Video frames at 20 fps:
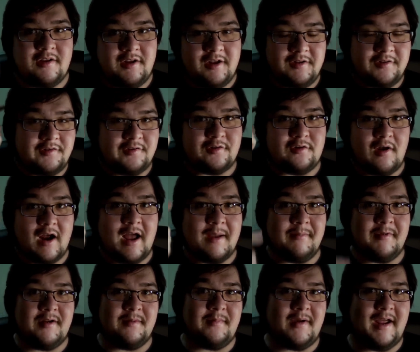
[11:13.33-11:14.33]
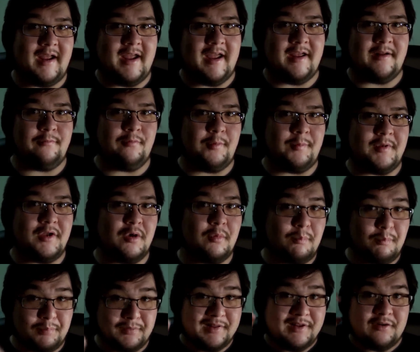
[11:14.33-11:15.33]
inscribe into my head will be
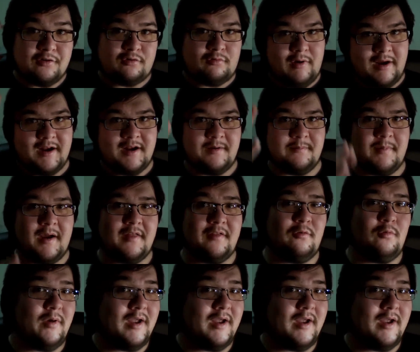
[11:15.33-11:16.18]
obliterated by the